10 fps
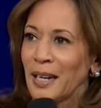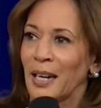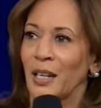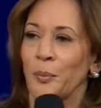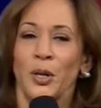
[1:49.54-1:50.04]

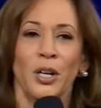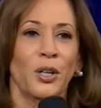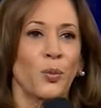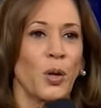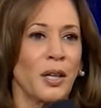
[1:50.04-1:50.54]
In the part
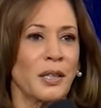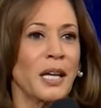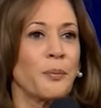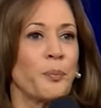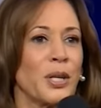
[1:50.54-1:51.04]
of the wall
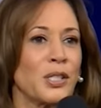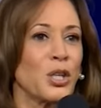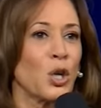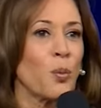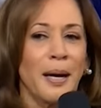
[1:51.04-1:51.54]
that
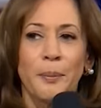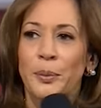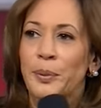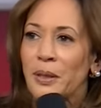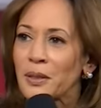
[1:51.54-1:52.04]
President
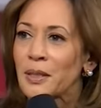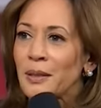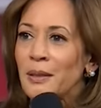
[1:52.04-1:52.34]
Obama built.